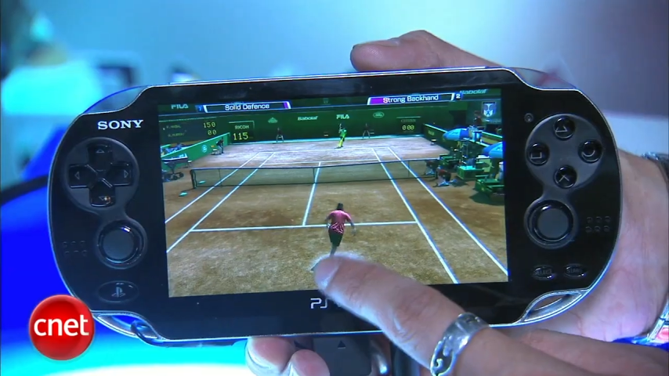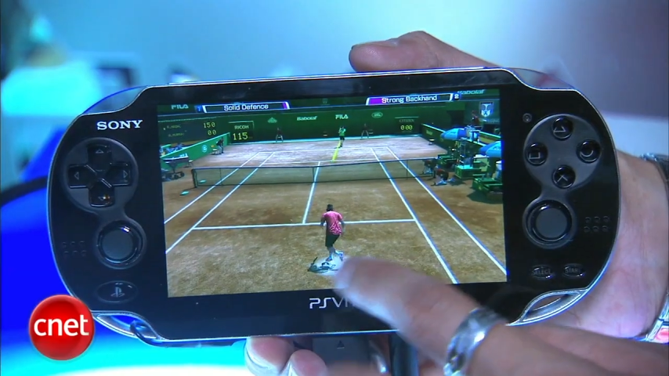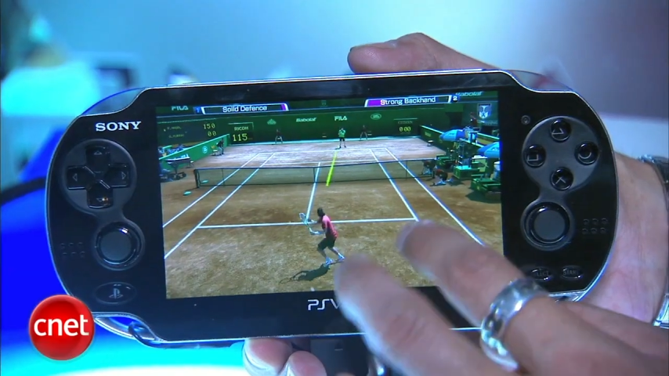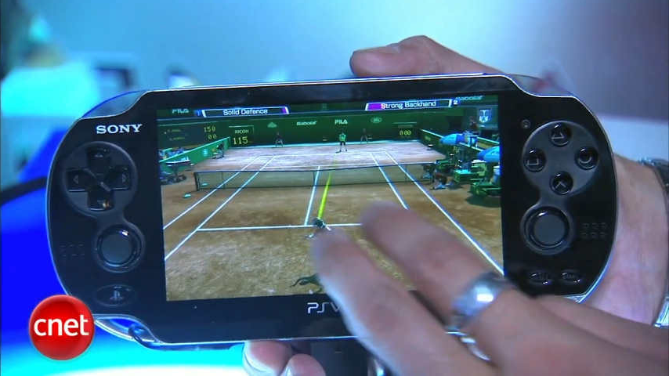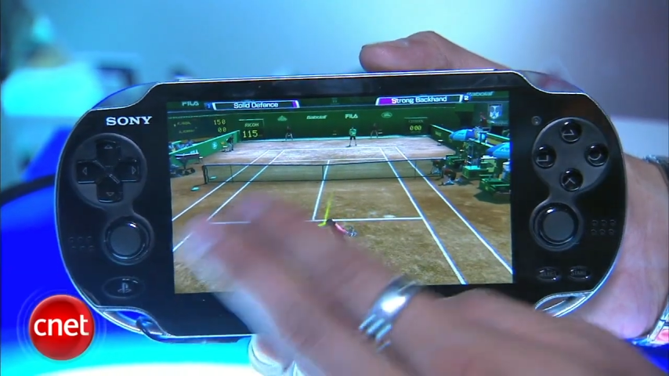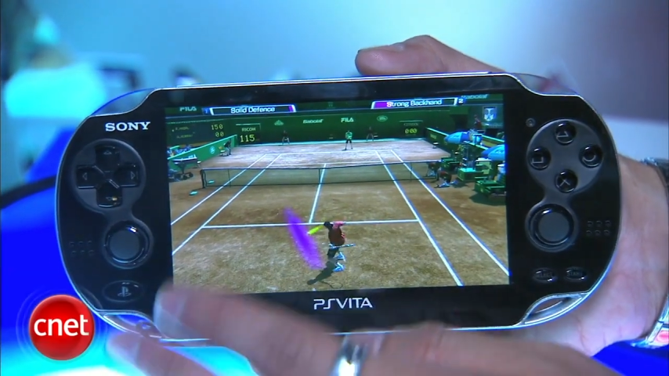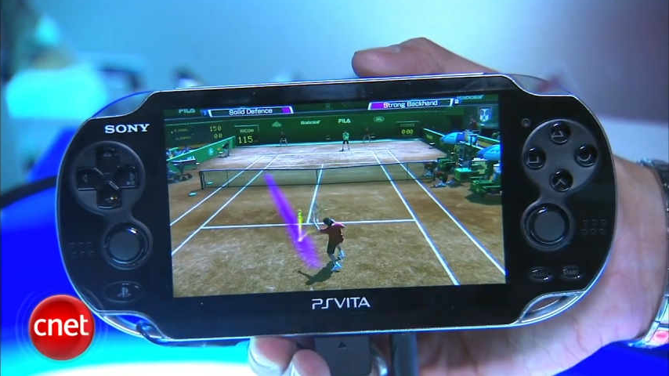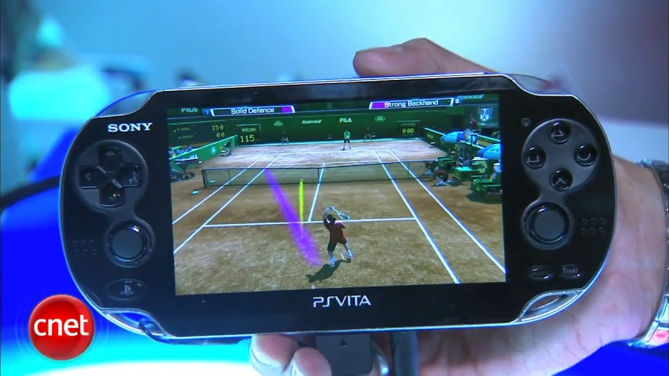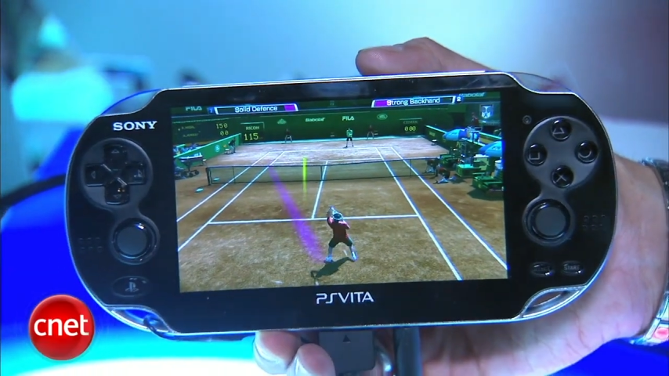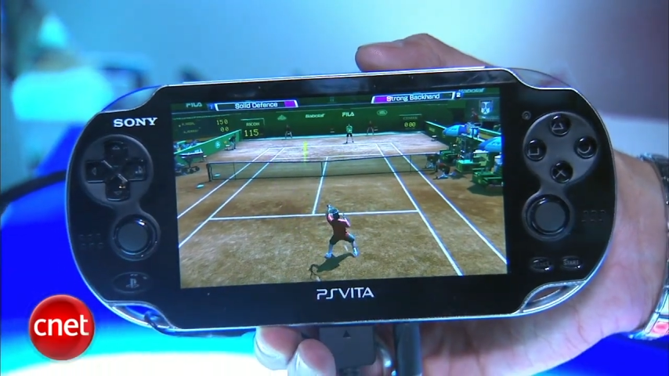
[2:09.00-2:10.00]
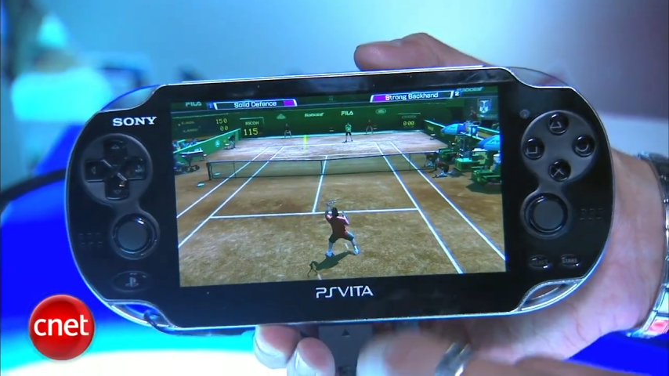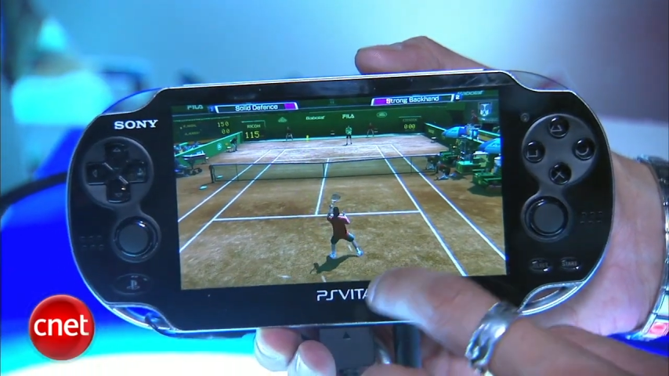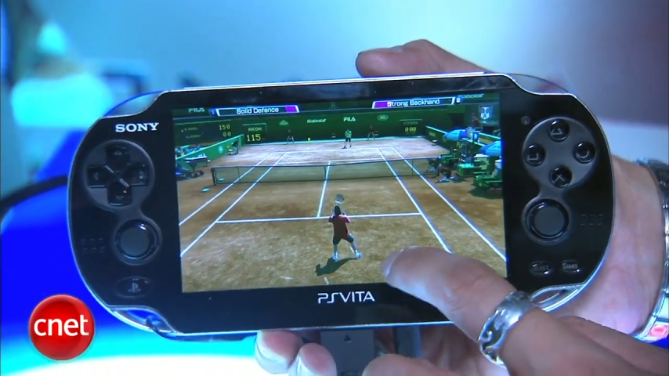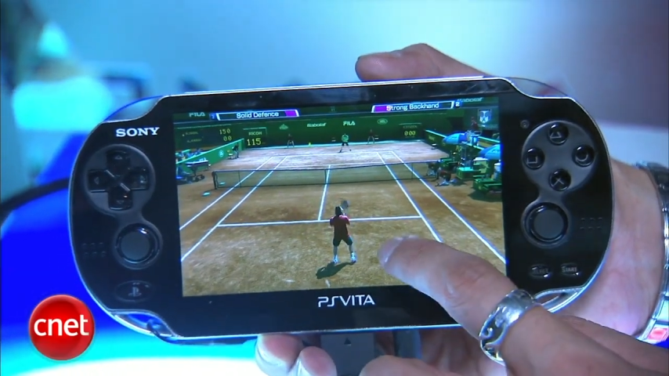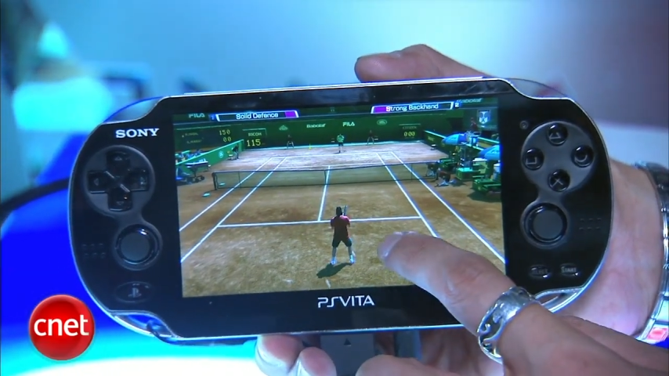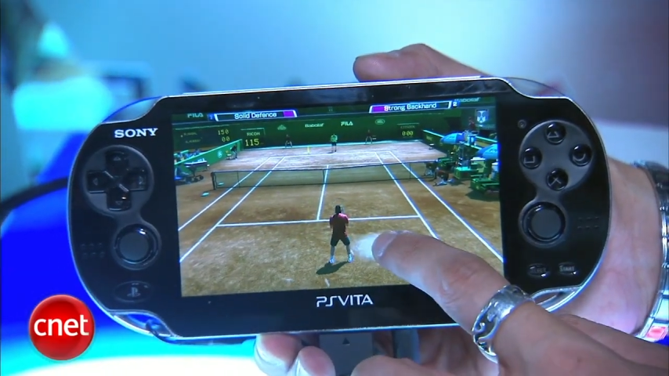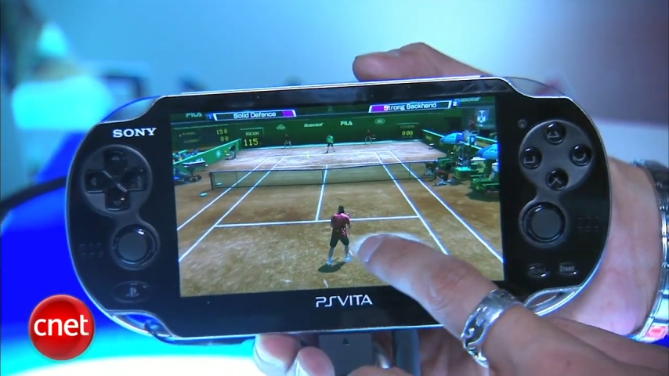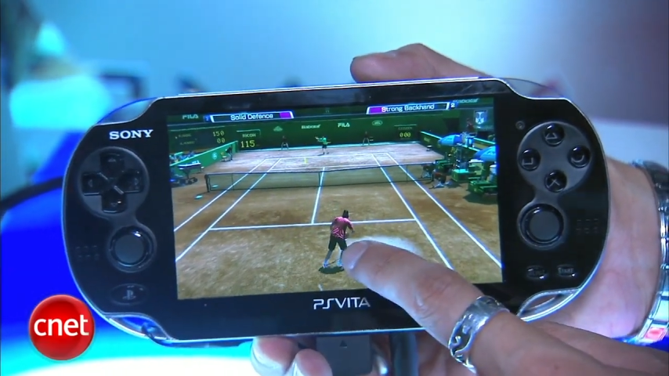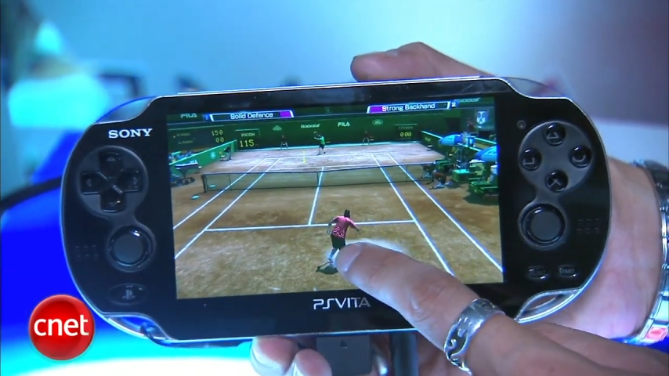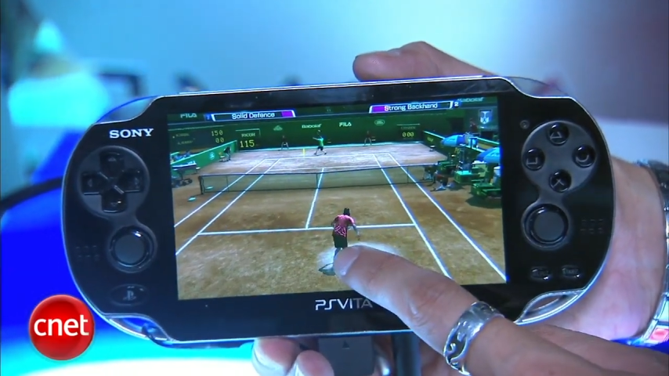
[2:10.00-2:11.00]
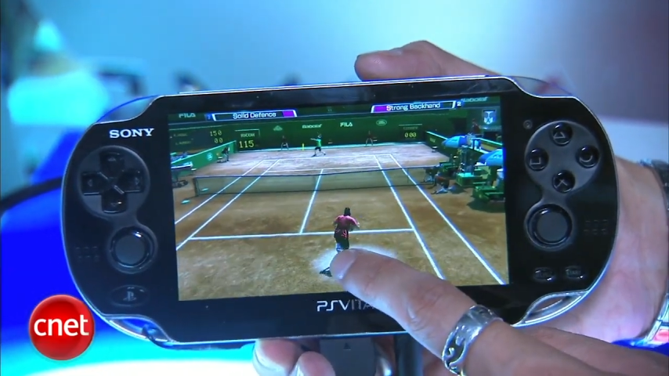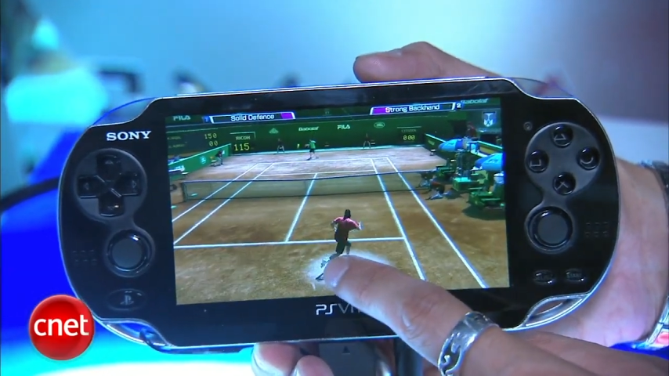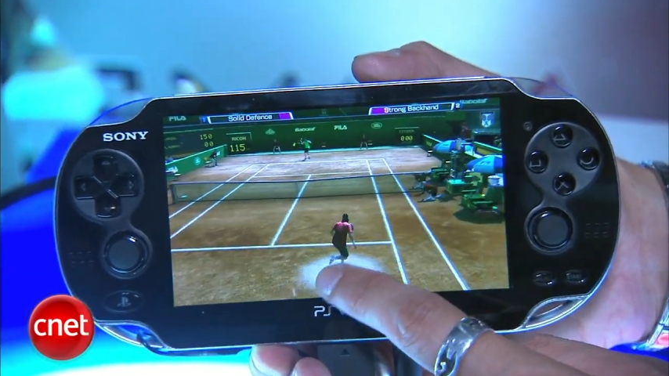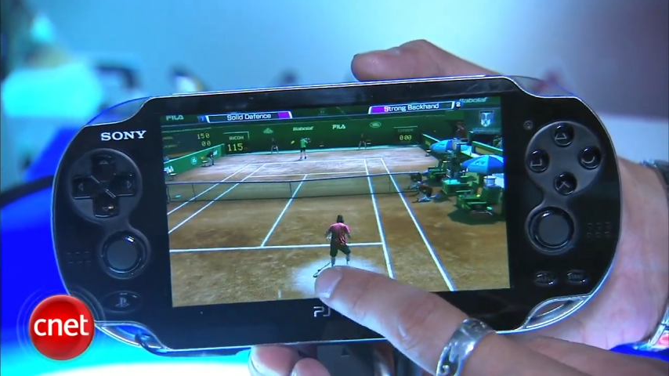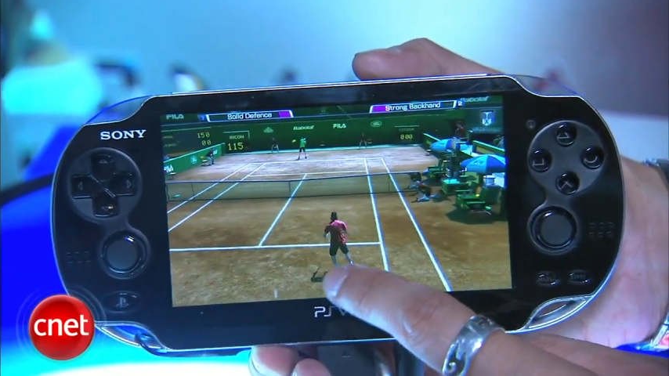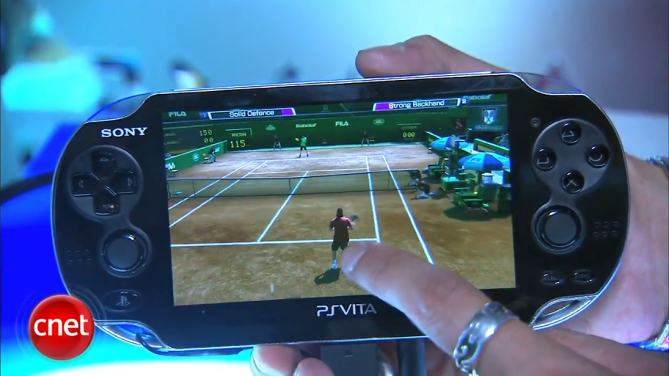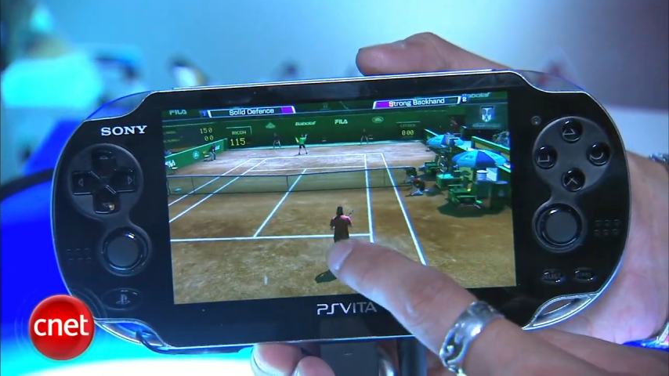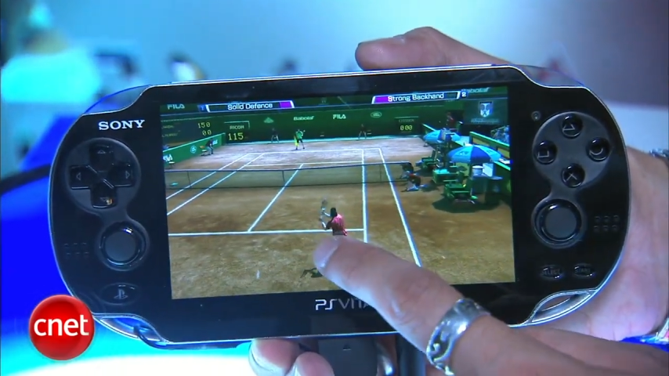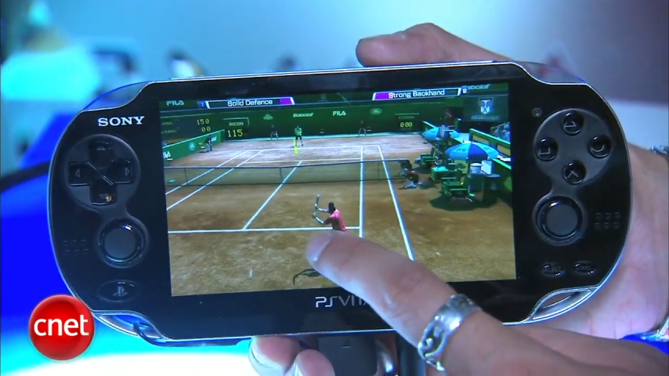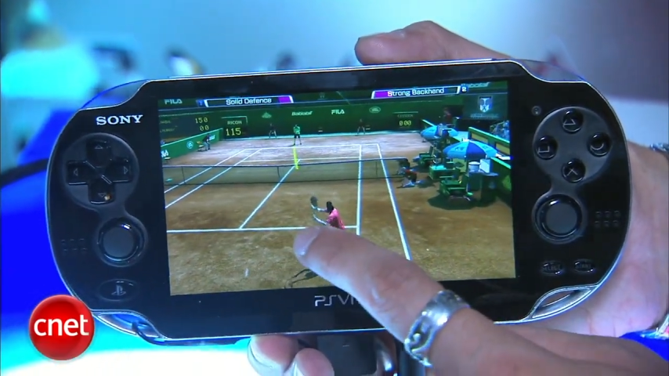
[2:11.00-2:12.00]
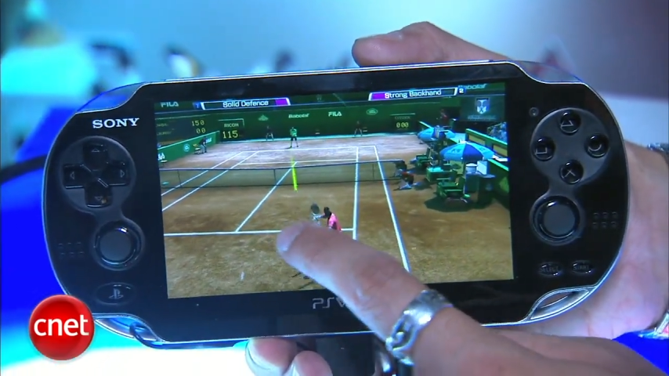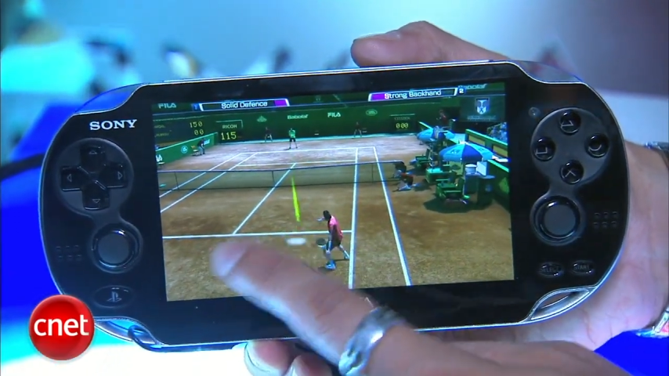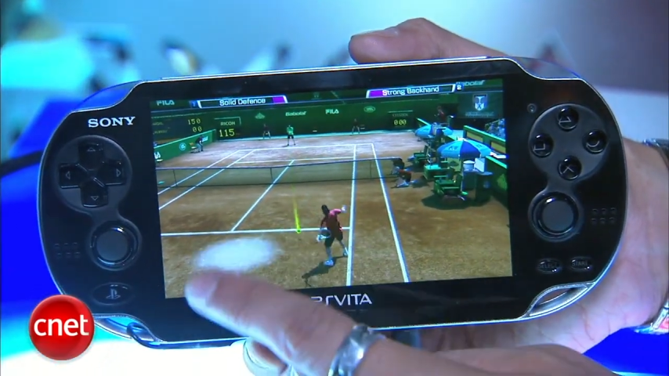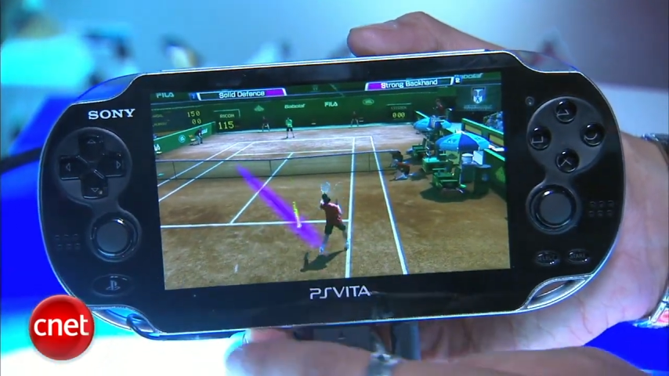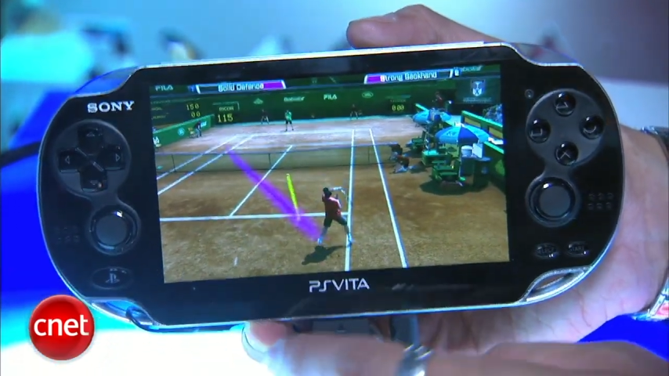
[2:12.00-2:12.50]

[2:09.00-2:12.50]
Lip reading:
[unreadable: no face in view]